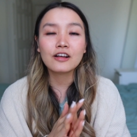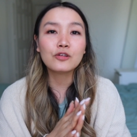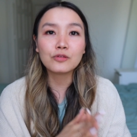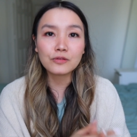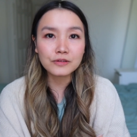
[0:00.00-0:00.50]

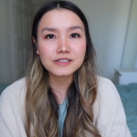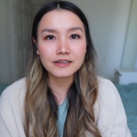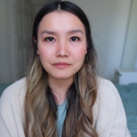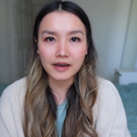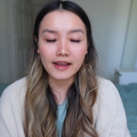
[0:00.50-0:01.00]
goals
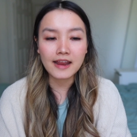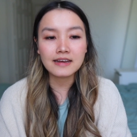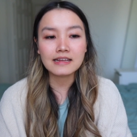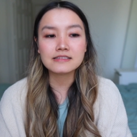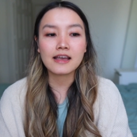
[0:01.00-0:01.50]
in
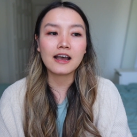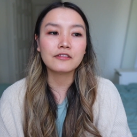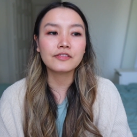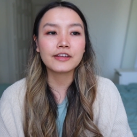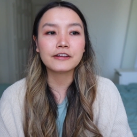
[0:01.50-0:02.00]
mind and to
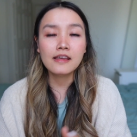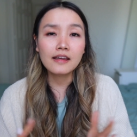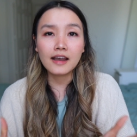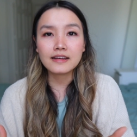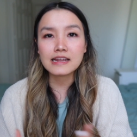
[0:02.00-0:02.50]
have like
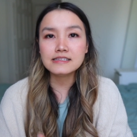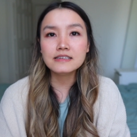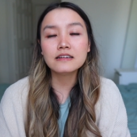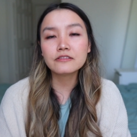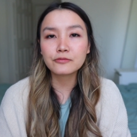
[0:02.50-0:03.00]
an
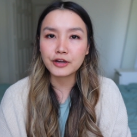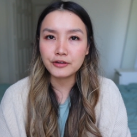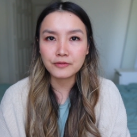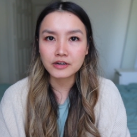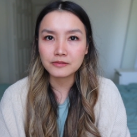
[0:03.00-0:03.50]
idea of where
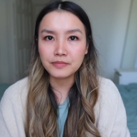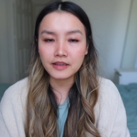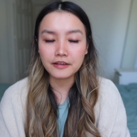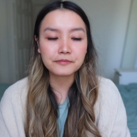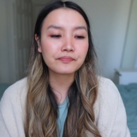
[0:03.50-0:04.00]
you want to
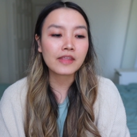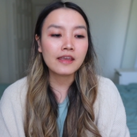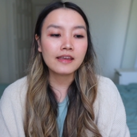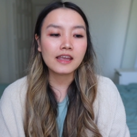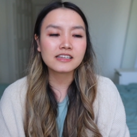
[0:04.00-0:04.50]
be.
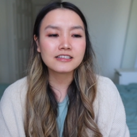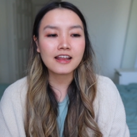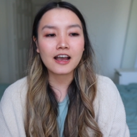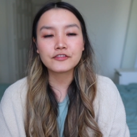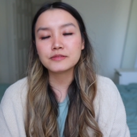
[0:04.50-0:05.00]
It doesn't
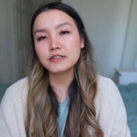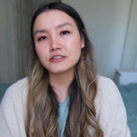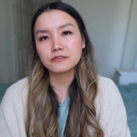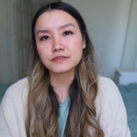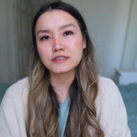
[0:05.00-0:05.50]
have to be
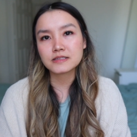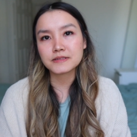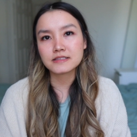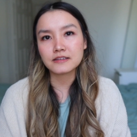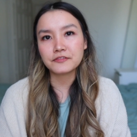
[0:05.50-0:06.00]
super
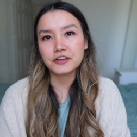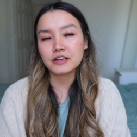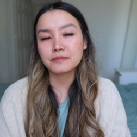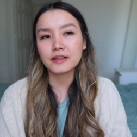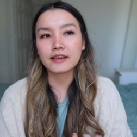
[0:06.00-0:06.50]

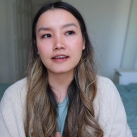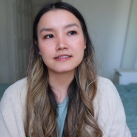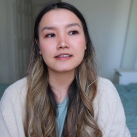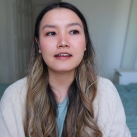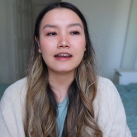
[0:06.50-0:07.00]
specific, but like I
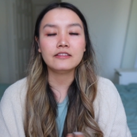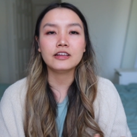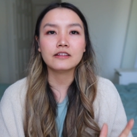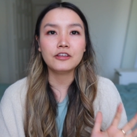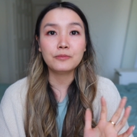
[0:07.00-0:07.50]
said,
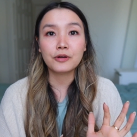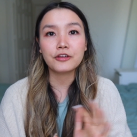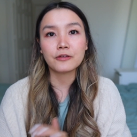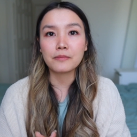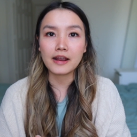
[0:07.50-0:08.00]
anything that you put
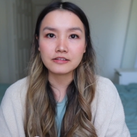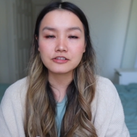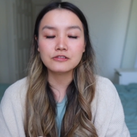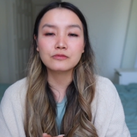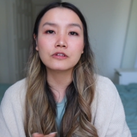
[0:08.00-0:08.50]
your mind
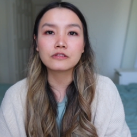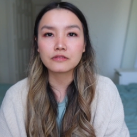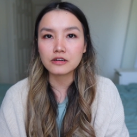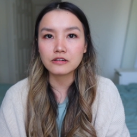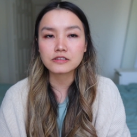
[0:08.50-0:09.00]
to will
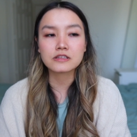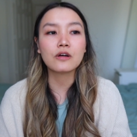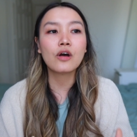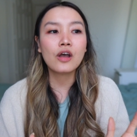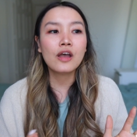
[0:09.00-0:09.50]
grow. So